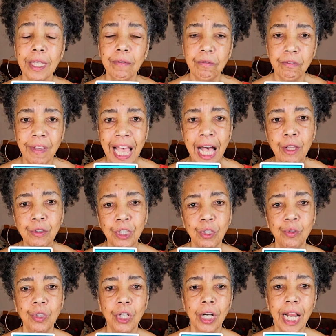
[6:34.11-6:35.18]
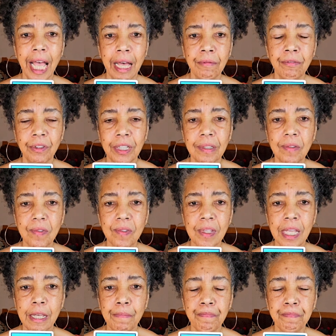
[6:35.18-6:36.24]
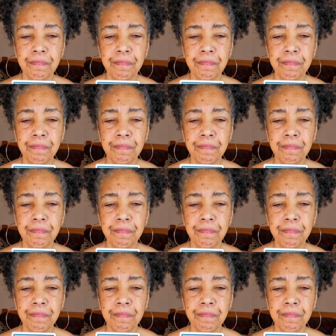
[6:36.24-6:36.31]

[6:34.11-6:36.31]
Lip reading: that value your efforts.